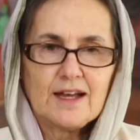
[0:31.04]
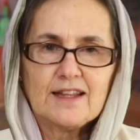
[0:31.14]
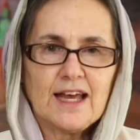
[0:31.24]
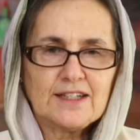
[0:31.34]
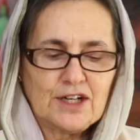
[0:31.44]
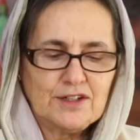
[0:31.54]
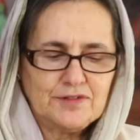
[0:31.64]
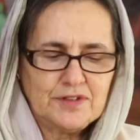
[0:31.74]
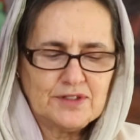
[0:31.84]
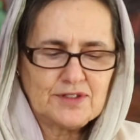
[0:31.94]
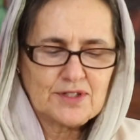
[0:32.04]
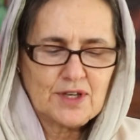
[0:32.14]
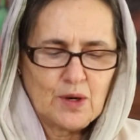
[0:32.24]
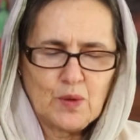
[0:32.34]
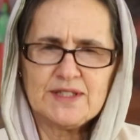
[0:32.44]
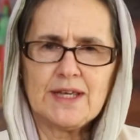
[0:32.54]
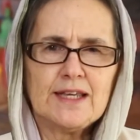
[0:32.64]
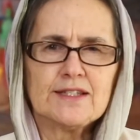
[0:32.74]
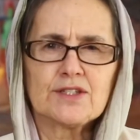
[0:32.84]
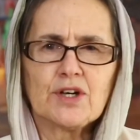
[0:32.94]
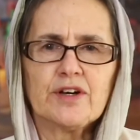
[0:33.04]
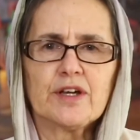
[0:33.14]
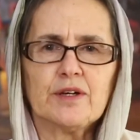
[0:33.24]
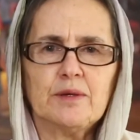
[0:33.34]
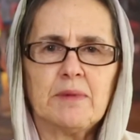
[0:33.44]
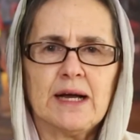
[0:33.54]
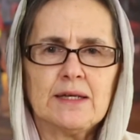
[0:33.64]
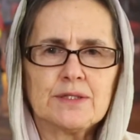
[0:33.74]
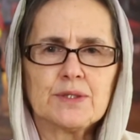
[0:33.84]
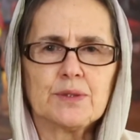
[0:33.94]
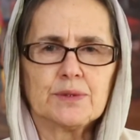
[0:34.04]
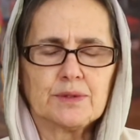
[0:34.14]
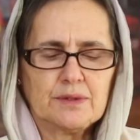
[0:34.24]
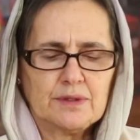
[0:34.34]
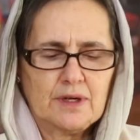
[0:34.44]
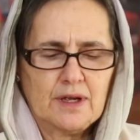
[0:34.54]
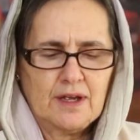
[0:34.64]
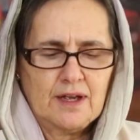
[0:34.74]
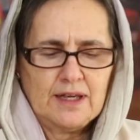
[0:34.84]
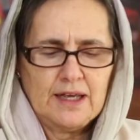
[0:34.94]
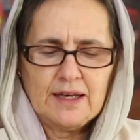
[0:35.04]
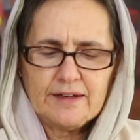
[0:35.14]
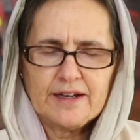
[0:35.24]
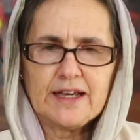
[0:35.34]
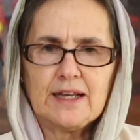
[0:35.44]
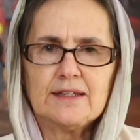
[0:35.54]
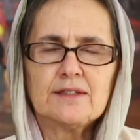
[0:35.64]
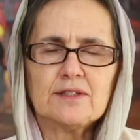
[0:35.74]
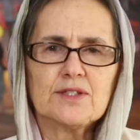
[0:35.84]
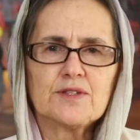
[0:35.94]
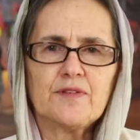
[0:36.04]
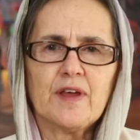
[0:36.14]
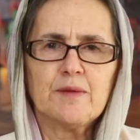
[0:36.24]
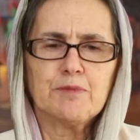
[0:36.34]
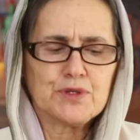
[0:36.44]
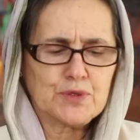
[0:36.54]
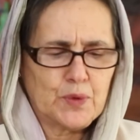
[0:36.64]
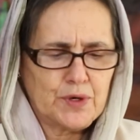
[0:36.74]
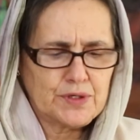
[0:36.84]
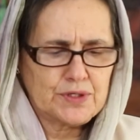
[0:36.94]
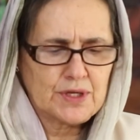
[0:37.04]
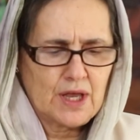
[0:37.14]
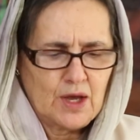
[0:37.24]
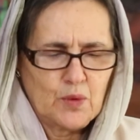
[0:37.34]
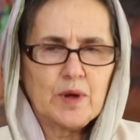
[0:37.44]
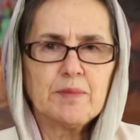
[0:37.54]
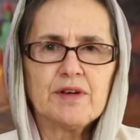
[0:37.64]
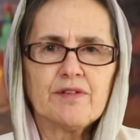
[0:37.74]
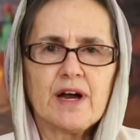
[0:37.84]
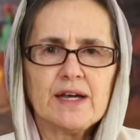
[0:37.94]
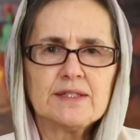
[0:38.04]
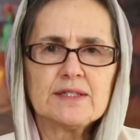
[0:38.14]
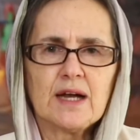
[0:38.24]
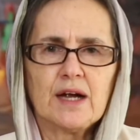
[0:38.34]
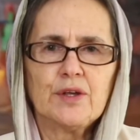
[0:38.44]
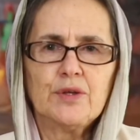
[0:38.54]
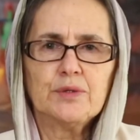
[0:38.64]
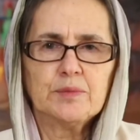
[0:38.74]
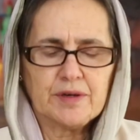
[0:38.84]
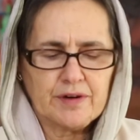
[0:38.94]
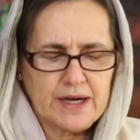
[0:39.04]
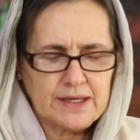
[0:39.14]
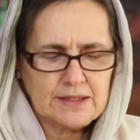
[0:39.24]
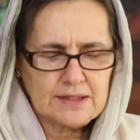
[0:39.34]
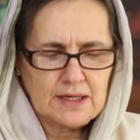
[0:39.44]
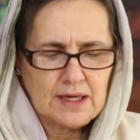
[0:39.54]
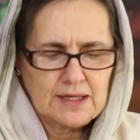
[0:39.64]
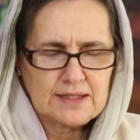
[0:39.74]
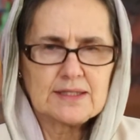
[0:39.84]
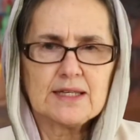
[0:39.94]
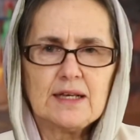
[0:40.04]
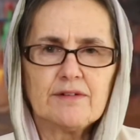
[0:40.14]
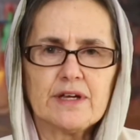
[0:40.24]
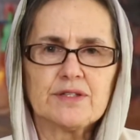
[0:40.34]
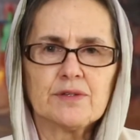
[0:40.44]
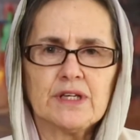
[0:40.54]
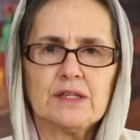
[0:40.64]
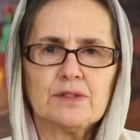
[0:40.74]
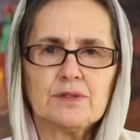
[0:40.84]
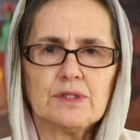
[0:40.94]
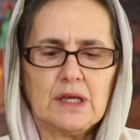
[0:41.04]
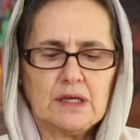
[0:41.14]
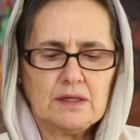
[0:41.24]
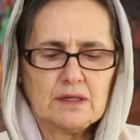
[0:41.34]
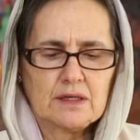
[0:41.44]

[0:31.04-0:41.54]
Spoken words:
That conference was a historical milestone. Hillary Clinton's famous words, "Women's rights are human rights," still resonate today.